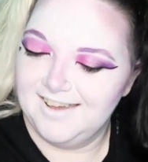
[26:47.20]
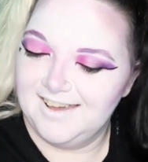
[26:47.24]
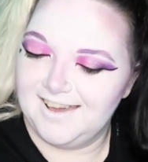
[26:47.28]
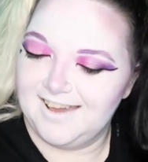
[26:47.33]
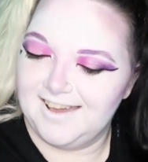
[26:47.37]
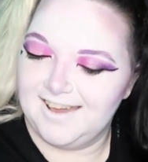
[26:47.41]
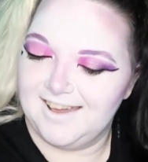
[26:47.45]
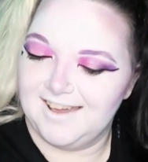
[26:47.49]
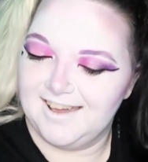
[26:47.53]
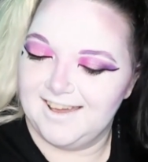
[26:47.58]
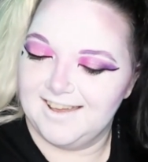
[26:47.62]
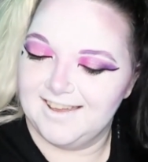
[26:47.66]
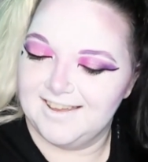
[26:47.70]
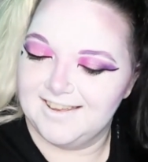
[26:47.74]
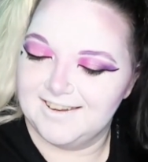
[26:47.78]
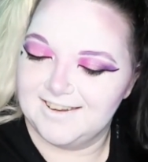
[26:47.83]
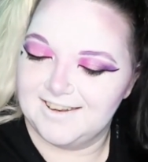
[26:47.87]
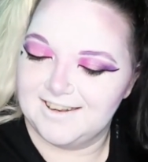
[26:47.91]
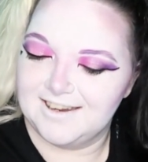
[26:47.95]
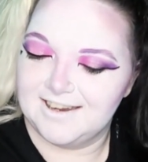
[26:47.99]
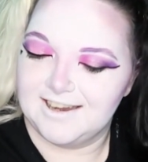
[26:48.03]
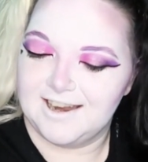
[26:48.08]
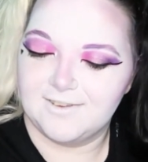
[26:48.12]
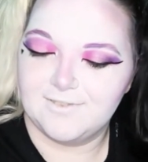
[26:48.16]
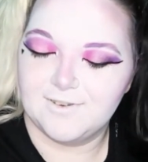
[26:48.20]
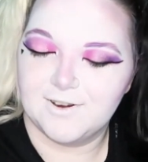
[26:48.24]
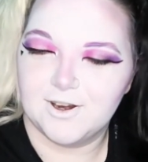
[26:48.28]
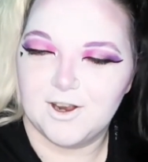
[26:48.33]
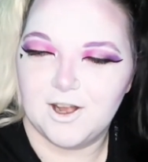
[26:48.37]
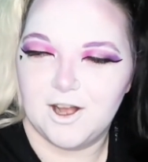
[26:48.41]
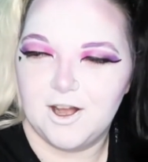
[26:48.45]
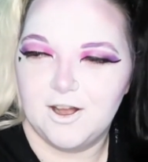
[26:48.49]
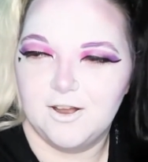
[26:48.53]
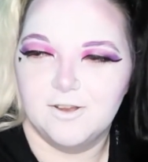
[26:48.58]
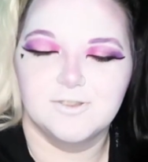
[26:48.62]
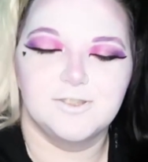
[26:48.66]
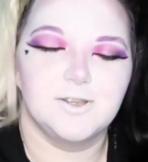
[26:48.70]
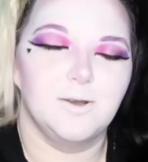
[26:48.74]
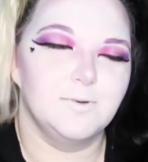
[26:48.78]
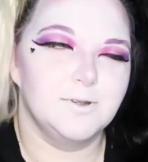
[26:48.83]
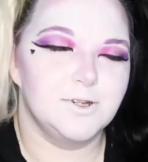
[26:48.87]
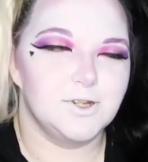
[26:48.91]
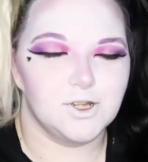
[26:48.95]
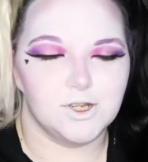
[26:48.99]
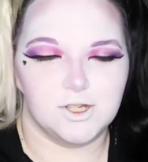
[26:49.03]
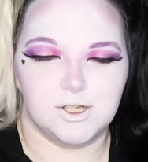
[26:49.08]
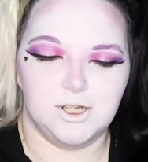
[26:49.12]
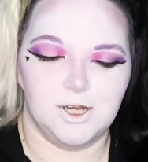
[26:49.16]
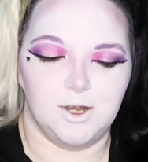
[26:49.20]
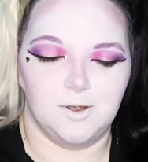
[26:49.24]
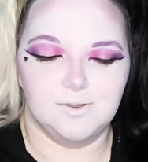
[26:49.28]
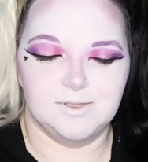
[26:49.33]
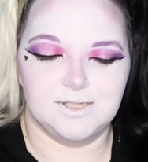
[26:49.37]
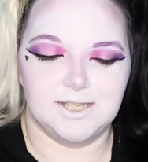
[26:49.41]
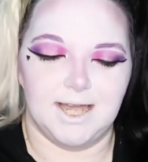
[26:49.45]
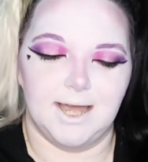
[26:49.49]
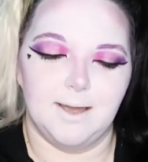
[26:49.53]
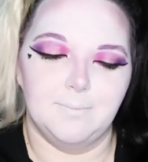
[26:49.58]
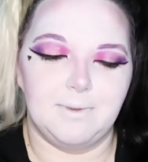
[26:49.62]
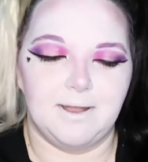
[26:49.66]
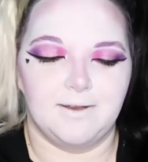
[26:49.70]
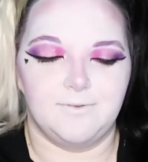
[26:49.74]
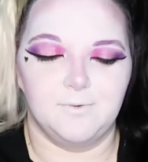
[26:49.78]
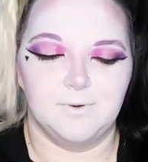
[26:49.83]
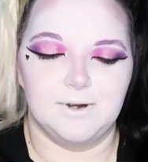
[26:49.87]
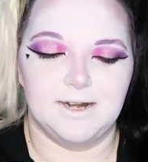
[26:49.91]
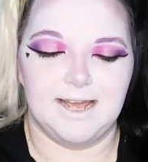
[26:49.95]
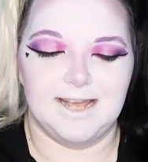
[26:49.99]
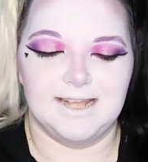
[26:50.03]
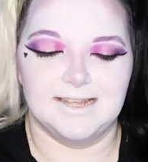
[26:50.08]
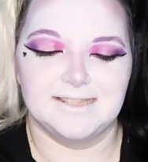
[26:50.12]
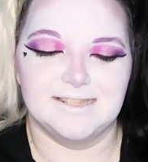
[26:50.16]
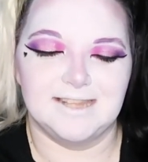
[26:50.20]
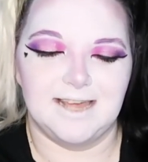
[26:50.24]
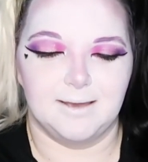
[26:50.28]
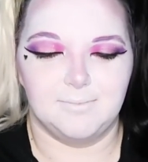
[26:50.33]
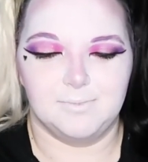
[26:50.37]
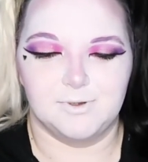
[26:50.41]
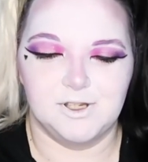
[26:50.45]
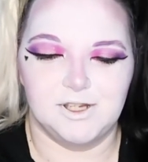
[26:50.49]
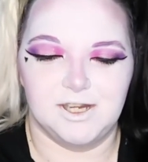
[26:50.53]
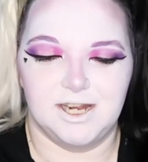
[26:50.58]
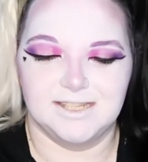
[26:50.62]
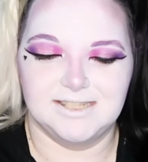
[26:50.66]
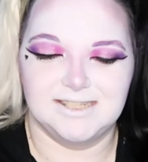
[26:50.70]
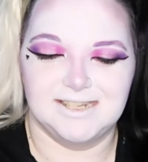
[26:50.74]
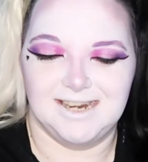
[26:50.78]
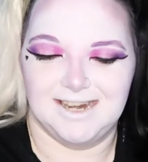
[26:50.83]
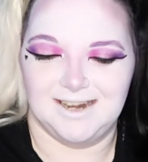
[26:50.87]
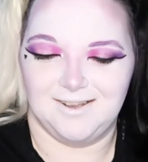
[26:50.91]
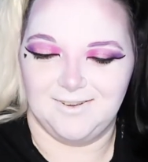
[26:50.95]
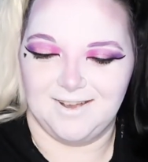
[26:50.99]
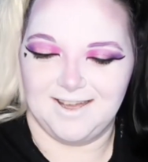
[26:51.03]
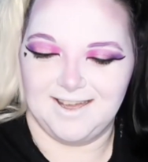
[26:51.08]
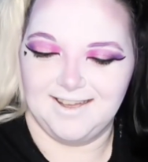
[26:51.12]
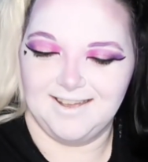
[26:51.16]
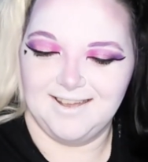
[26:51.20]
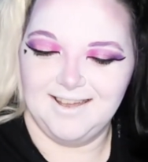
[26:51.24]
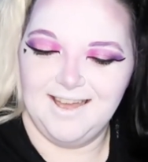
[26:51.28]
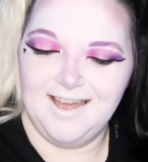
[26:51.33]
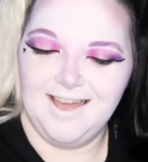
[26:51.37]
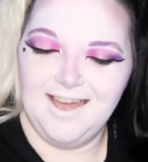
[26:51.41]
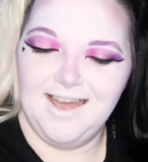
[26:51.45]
and never calls, always just shows up. Everyone hates that, but she does it anyway.